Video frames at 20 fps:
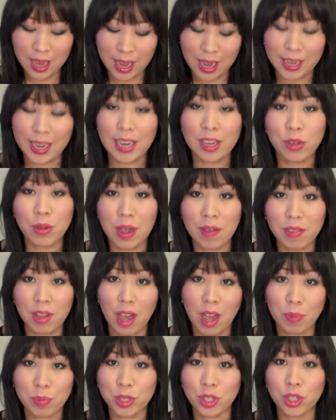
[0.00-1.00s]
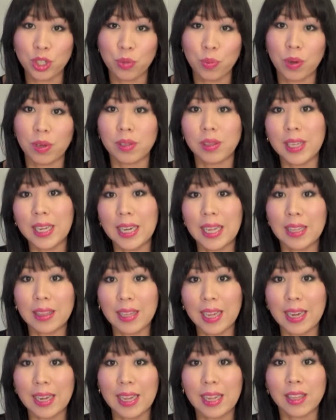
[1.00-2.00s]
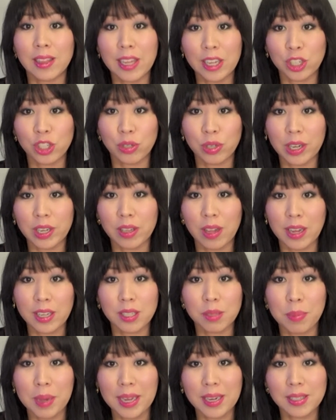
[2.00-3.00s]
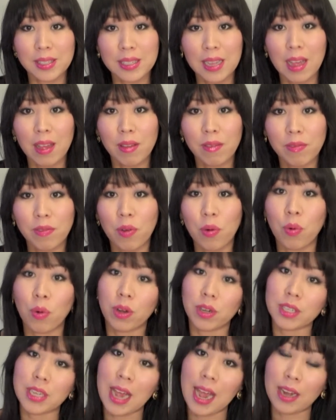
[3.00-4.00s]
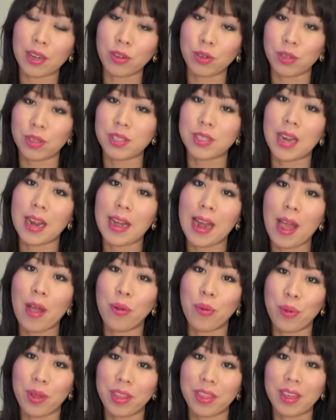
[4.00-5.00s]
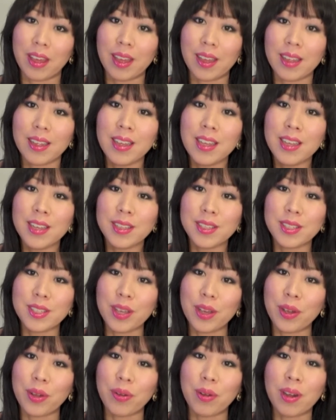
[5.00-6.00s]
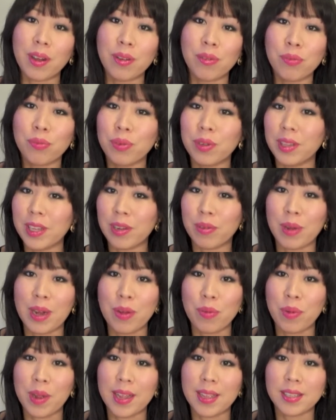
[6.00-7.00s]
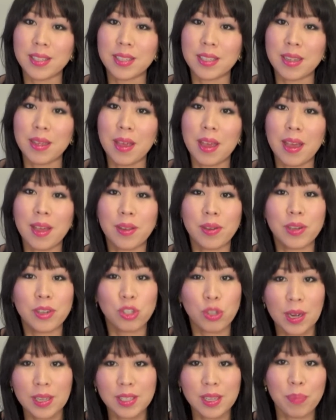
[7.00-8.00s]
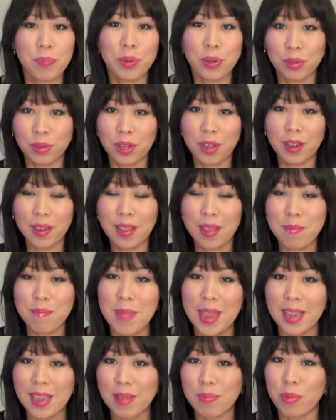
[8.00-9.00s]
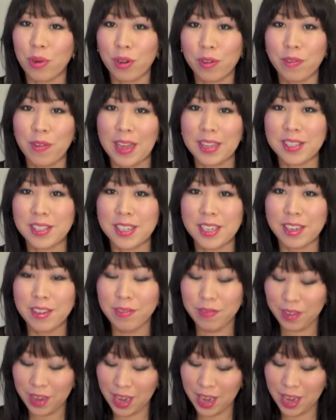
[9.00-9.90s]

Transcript: Again, you have the option to wear Leading Lady Luxury Gloss by itself or to add Girls Night Out with it. So really great ways to dress up your look and make it more festive.